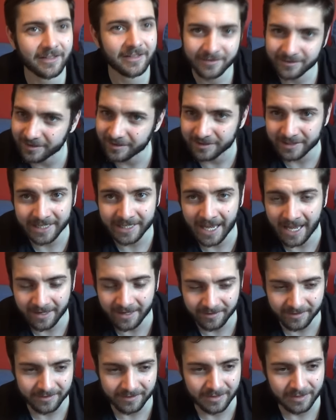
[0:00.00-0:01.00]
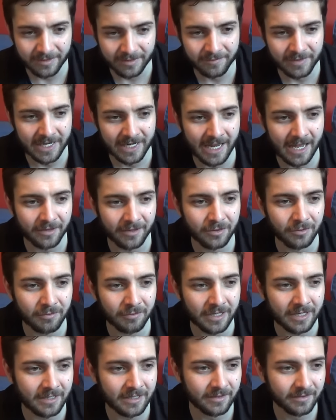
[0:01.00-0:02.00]
just again, if you can get
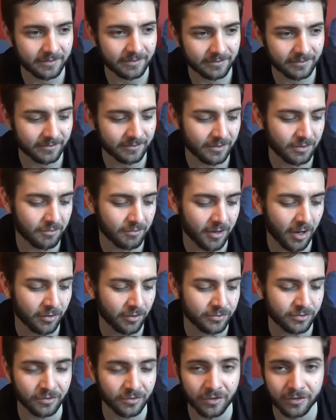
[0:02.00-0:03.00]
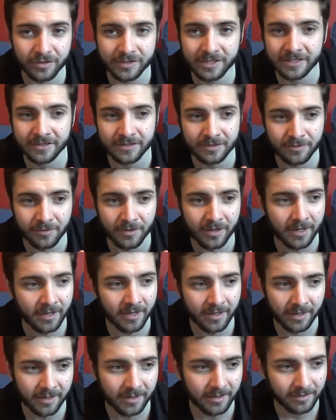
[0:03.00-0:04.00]
3 Hunter Orcs into
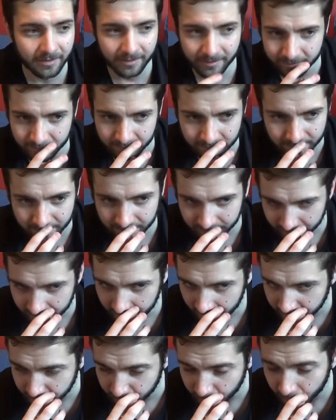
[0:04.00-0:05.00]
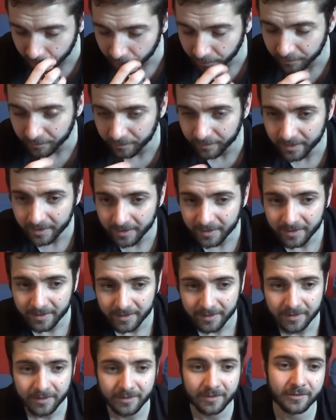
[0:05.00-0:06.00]
a dwarf,
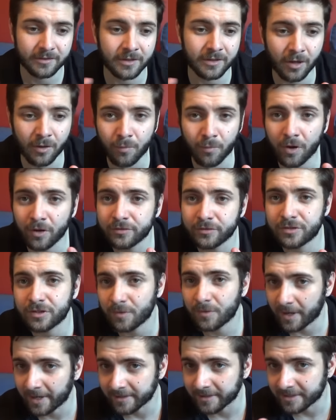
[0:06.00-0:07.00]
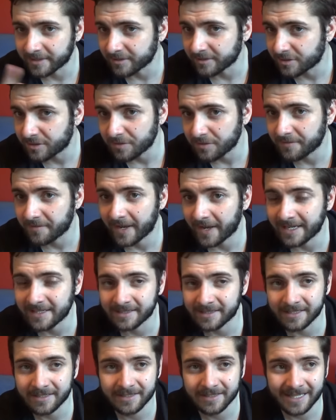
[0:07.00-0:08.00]
you go 1 2-handed and 2
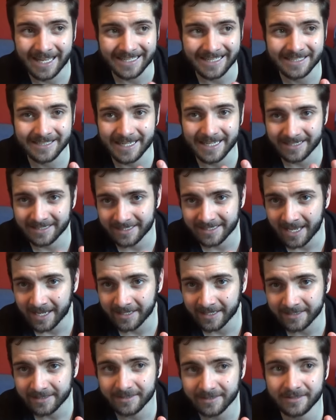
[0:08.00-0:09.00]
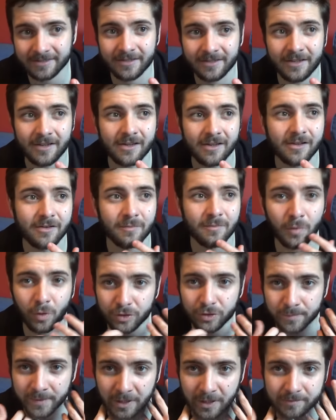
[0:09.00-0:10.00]
feinting. That's 6 dice,
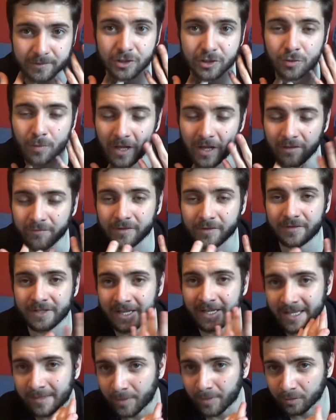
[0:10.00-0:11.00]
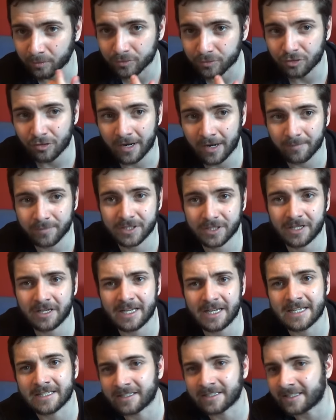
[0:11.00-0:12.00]
multiply up to 12 if you get that model trapped. You're
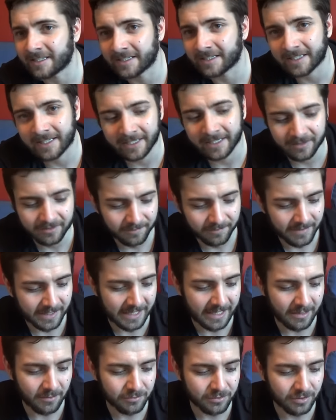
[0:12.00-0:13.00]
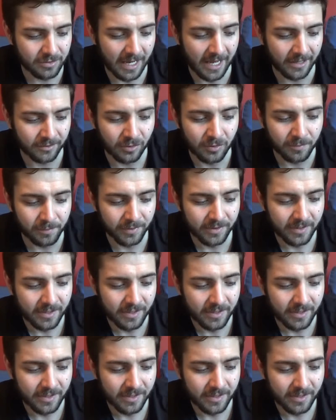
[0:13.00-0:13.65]
easily going to kill, and it'll just add up.